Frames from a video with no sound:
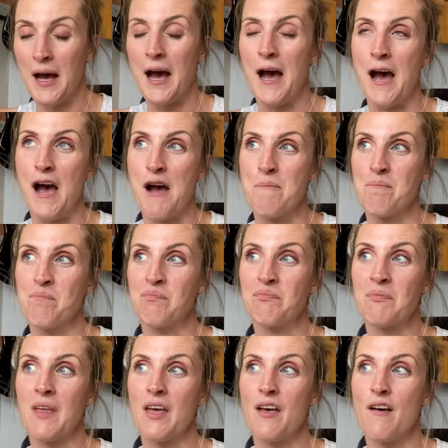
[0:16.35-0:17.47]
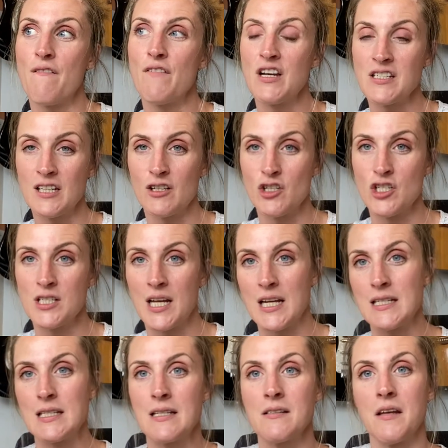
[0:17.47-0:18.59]
First thing I should say
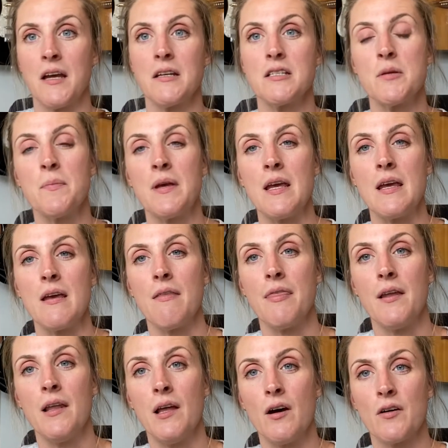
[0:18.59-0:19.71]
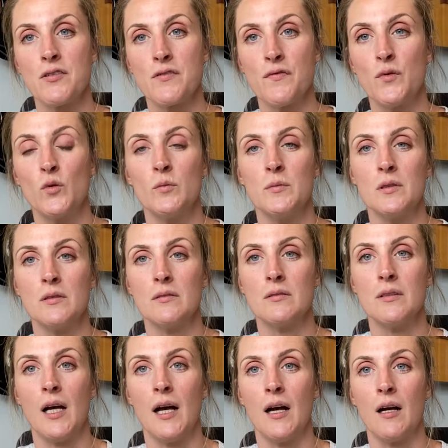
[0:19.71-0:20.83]
is this is going to be the last formal